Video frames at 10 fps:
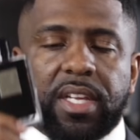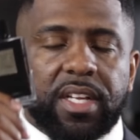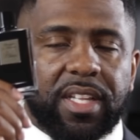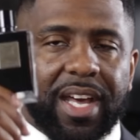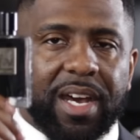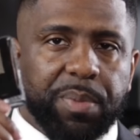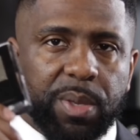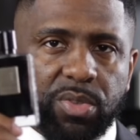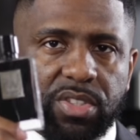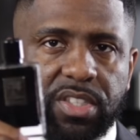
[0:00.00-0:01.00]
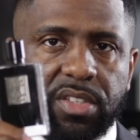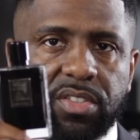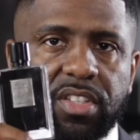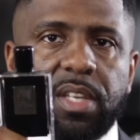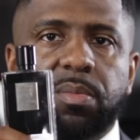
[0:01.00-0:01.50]
a lot of people still
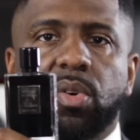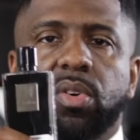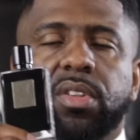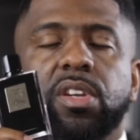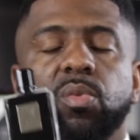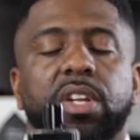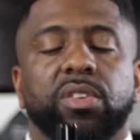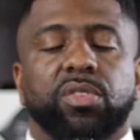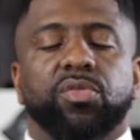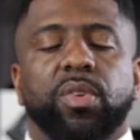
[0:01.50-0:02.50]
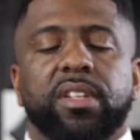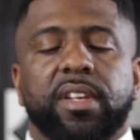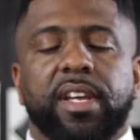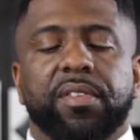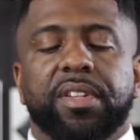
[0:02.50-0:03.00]
sleep on the original Straight to
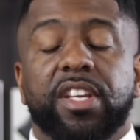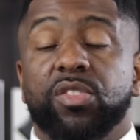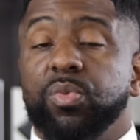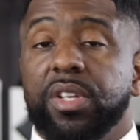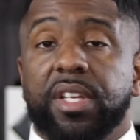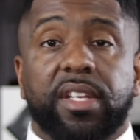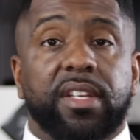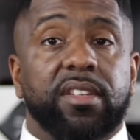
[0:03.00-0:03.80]
Heaven. This one is